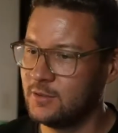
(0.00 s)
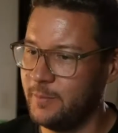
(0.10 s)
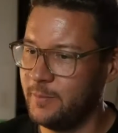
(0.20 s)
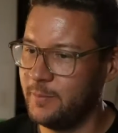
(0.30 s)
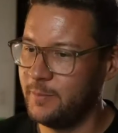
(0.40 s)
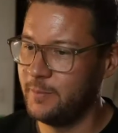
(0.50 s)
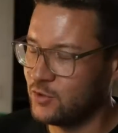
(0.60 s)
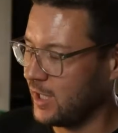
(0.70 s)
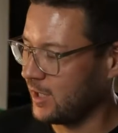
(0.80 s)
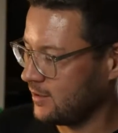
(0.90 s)
maybe I can
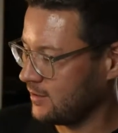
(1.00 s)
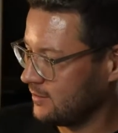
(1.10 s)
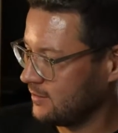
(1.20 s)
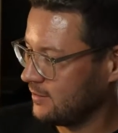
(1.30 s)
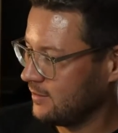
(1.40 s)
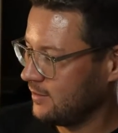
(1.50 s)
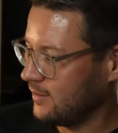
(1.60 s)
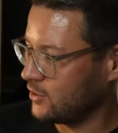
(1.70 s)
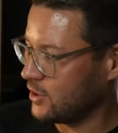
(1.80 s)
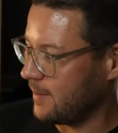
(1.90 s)
check the
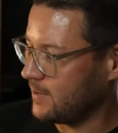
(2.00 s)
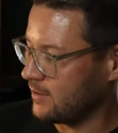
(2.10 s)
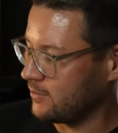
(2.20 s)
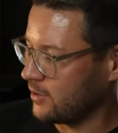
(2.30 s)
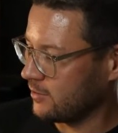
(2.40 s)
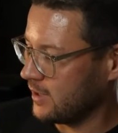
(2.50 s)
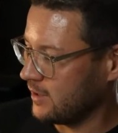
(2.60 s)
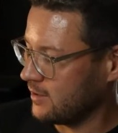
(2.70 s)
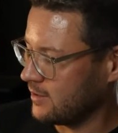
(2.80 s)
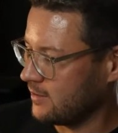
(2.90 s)
chapter on role
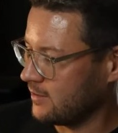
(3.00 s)
centers and